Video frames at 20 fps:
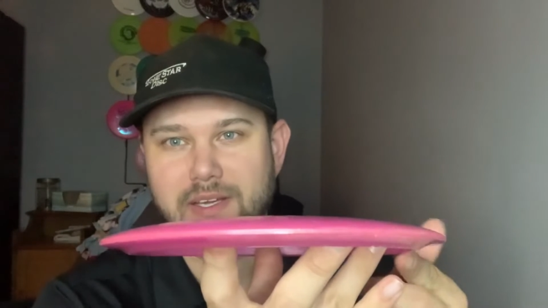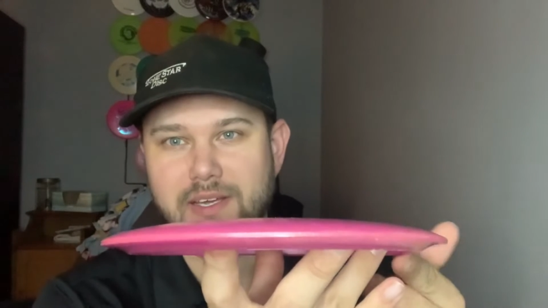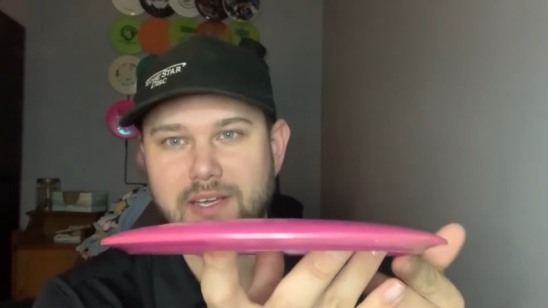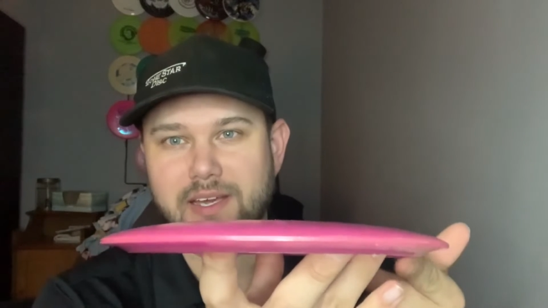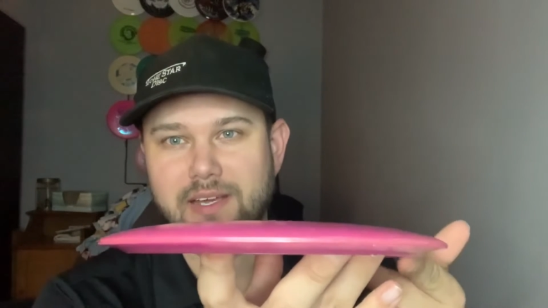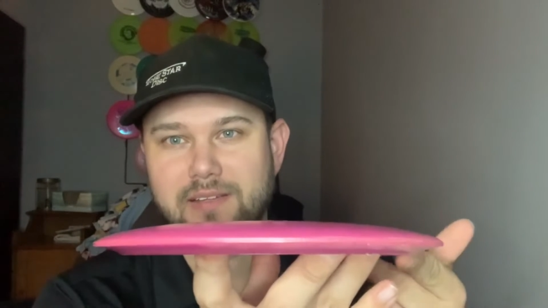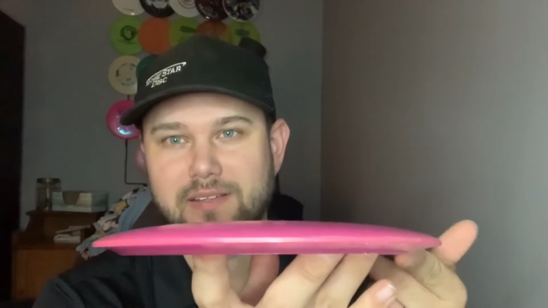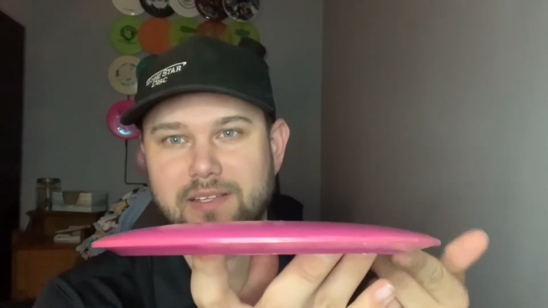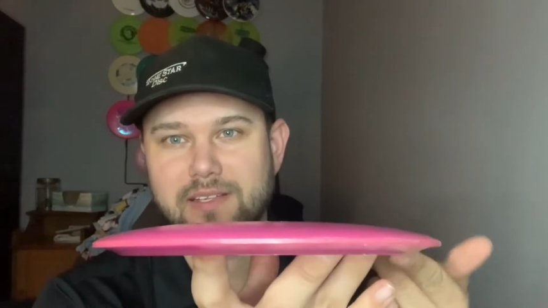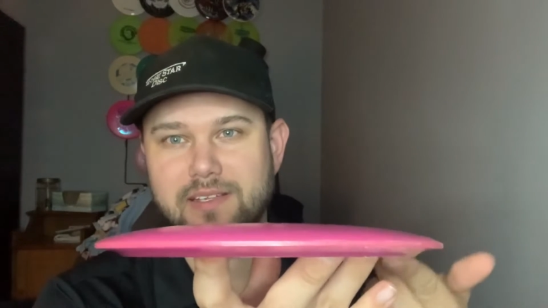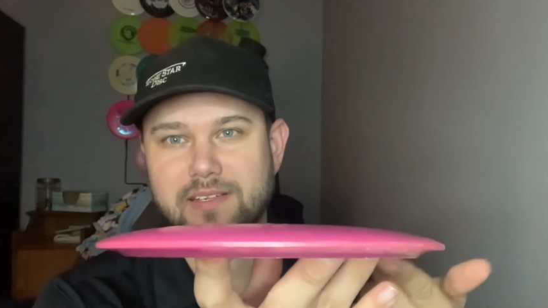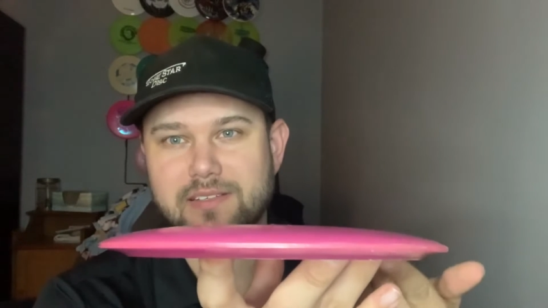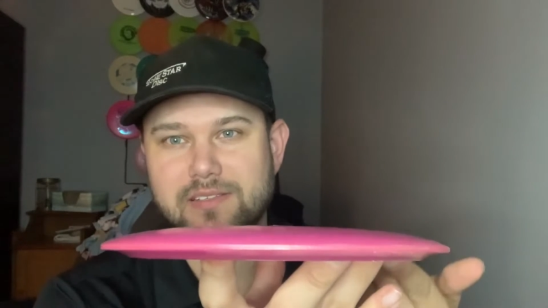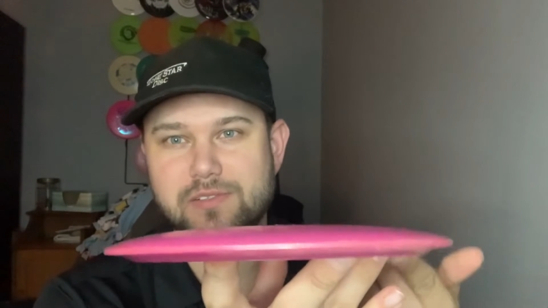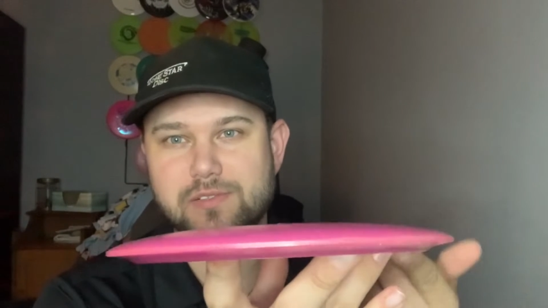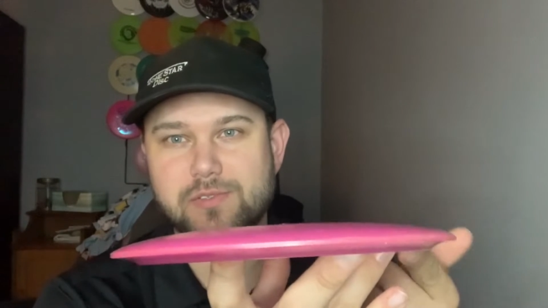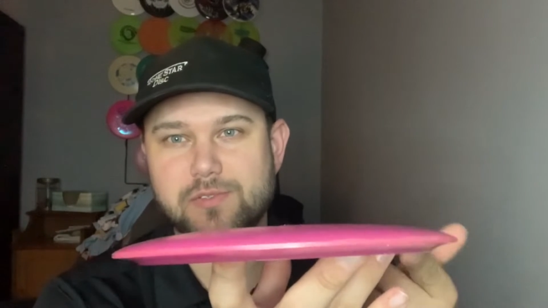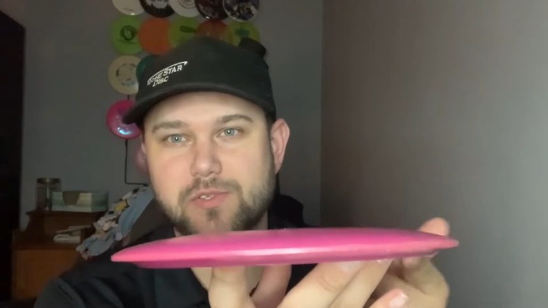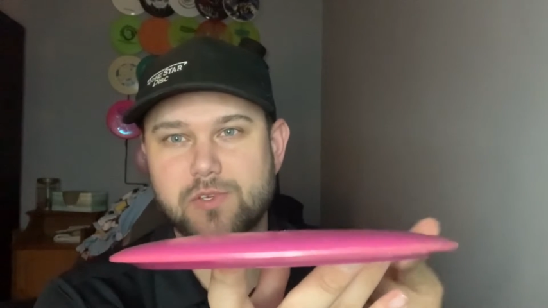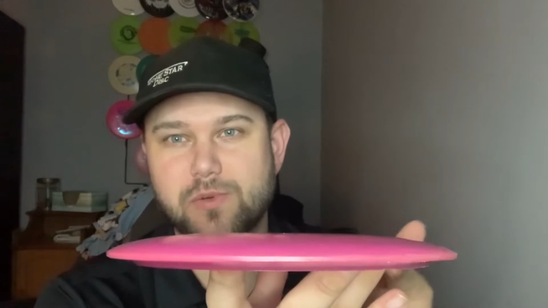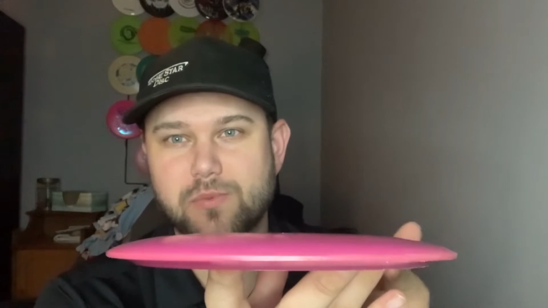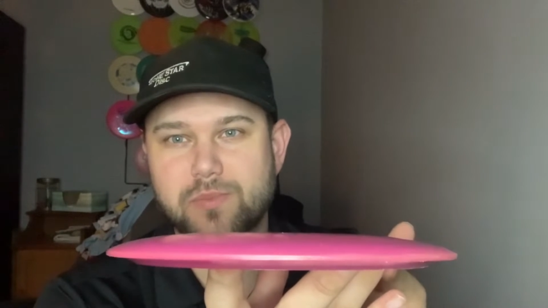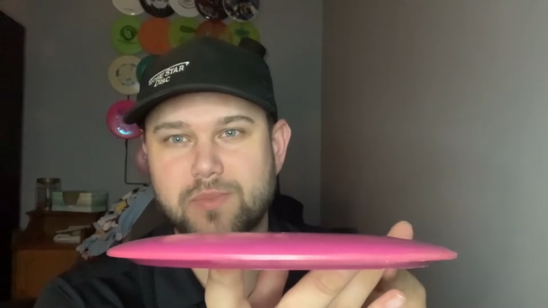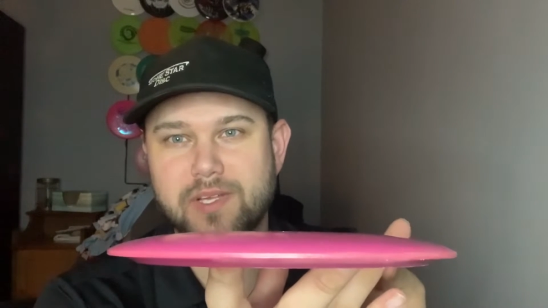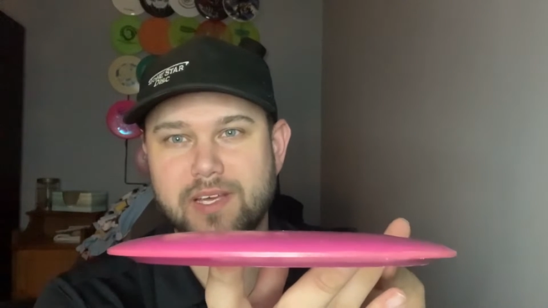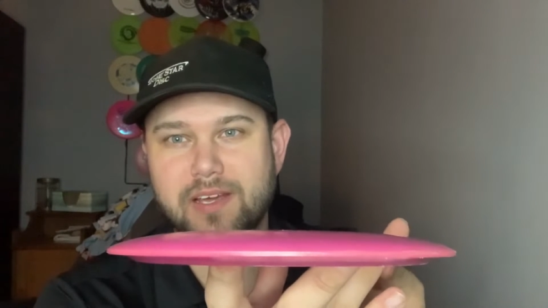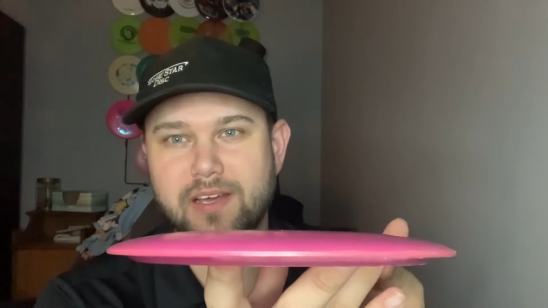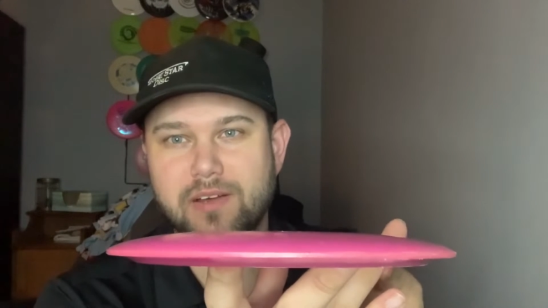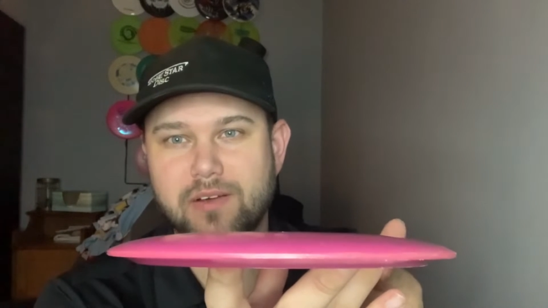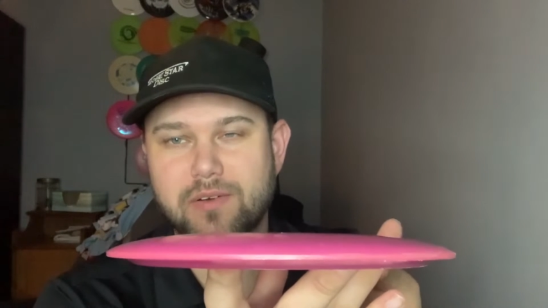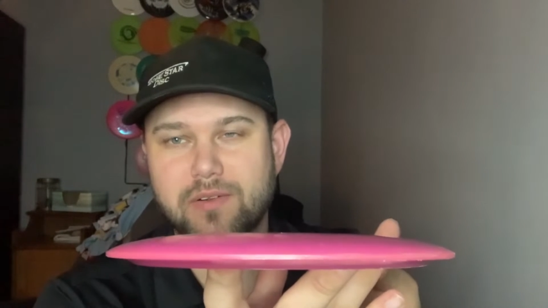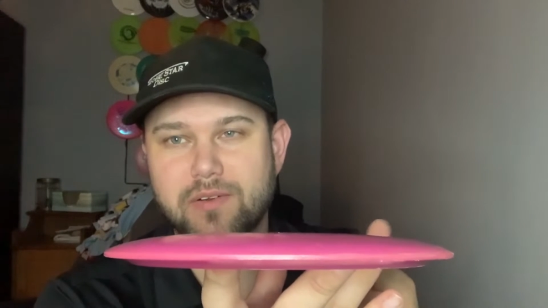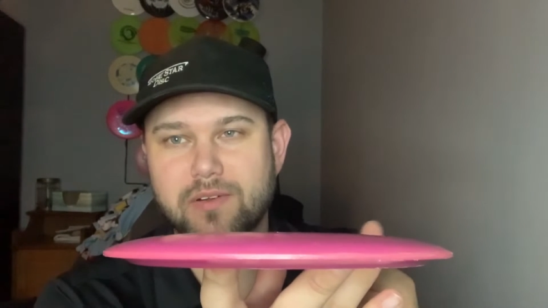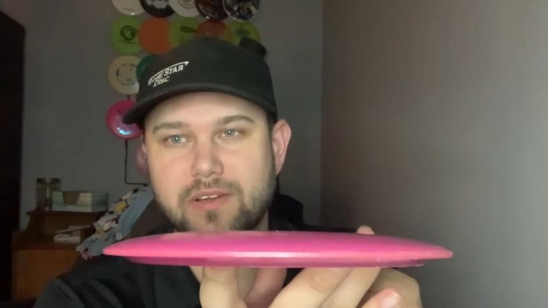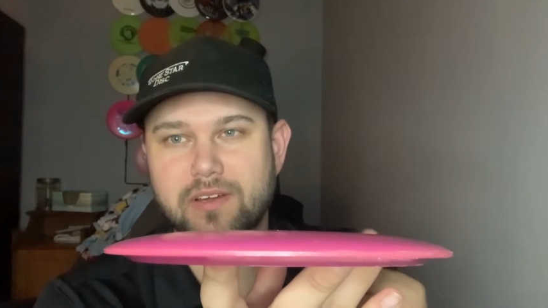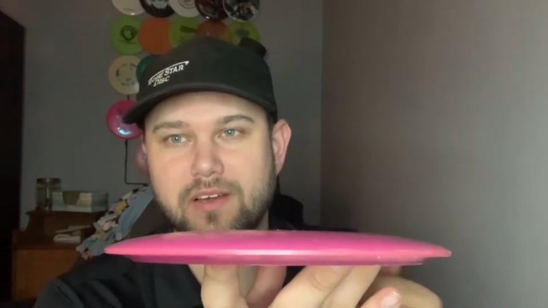and then scooped out